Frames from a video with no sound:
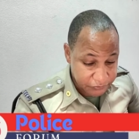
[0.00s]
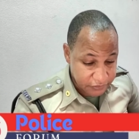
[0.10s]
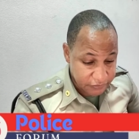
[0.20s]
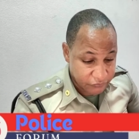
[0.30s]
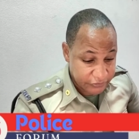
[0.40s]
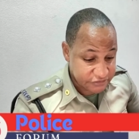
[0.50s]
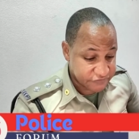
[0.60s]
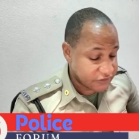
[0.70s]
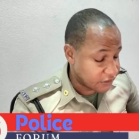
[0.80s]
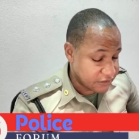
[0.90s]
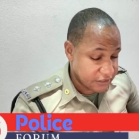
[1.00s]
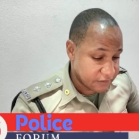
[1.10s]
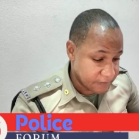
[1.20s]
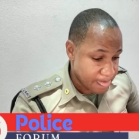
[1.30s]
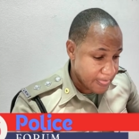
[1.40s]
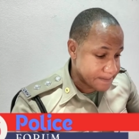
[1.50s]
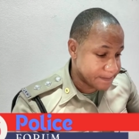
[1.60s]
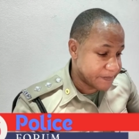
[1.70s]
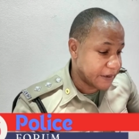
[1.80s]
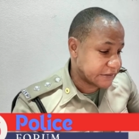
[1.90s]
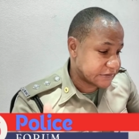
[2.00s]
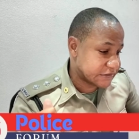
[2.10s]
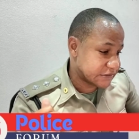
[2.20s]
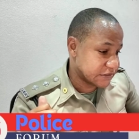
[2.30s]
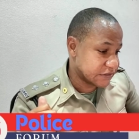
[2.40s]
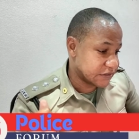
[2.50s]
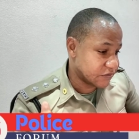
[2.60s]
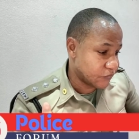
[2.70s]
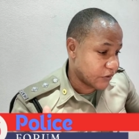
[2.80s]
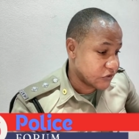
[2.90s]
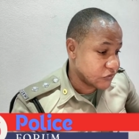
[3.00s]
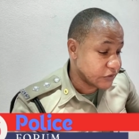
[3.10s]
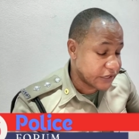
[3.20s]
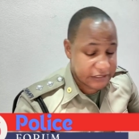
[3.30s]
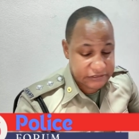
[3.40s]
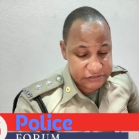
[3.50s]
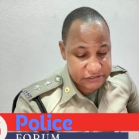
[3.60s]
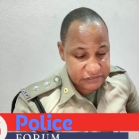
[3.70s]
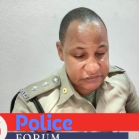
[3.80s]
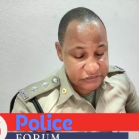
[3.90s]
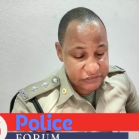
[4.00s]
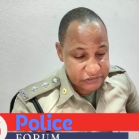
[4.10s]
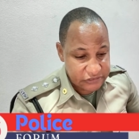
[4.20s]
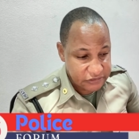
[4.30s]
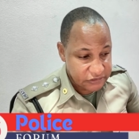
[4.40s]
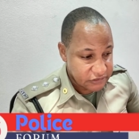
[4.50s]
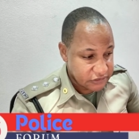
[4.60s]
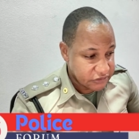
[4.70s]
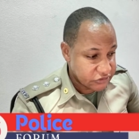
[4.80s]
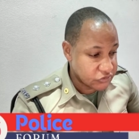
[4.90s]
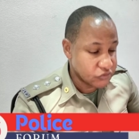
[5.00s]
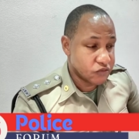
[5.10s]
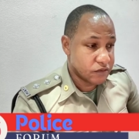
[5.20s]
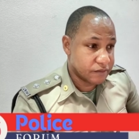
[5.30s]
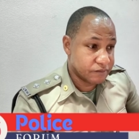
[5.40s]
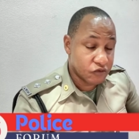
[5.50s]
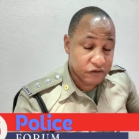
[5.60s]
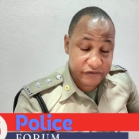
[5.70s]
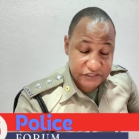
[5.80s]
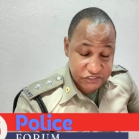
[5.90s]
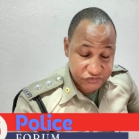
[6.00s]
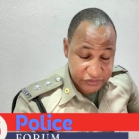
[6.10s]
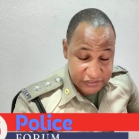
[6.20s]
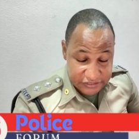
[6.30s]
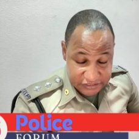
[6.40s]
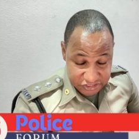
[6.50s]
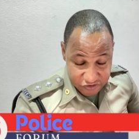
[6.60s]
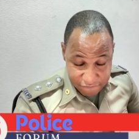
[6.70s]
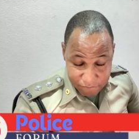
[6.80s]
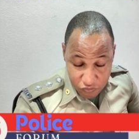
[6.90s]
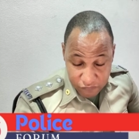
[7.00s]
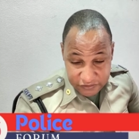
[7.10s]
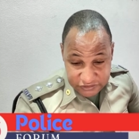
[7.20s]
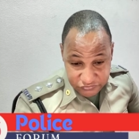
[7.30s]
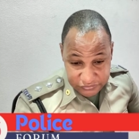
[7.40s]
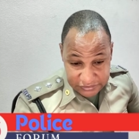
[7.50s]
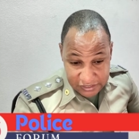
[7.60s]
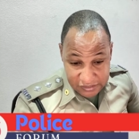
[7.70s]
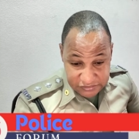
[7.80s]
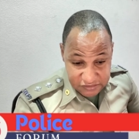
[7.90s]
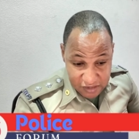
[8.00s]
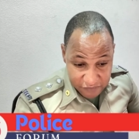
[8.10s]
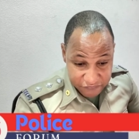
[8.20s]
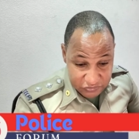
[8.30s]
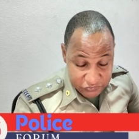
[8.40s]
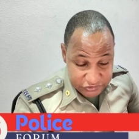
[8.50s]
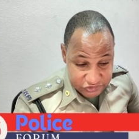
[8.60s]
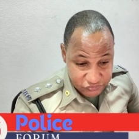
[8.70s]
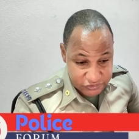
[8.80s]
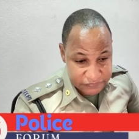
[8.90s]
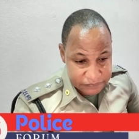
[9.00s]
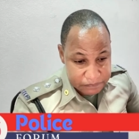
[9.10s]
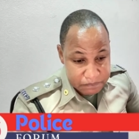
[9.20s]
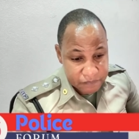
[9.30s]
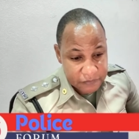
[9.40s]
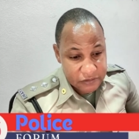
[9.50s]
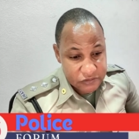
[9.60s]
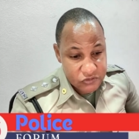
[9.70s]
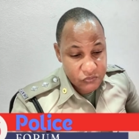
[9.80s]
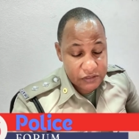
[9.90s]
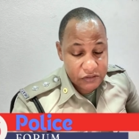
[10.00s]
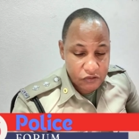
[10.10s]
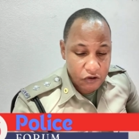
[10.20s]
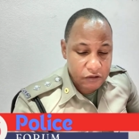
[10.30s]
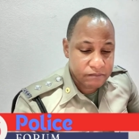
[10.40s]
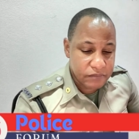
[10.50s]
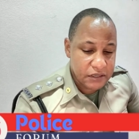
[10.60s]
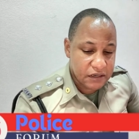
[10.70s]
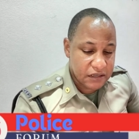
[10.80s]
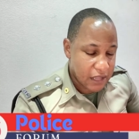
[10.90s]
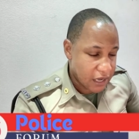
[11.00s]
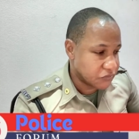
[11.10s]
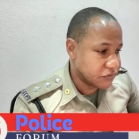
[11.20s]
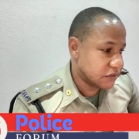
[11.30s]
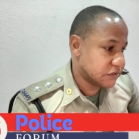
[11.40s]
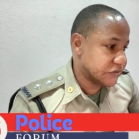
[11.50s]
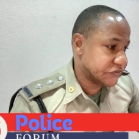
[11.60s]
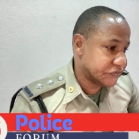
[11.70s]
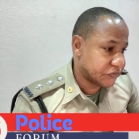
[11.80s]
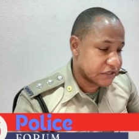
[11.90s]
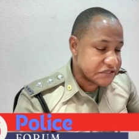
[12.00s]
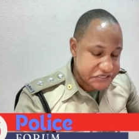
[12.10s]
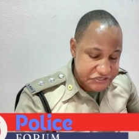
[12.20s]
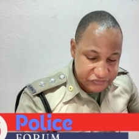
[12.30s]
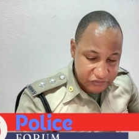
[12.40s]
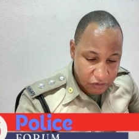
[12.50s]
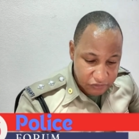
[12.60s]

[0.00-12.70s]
Wingsville, and then. But when you get to Boulevard Street, the intersection of Boulevard Street and Sir Arthur Louis Street, you will not be allowed to continue down Sir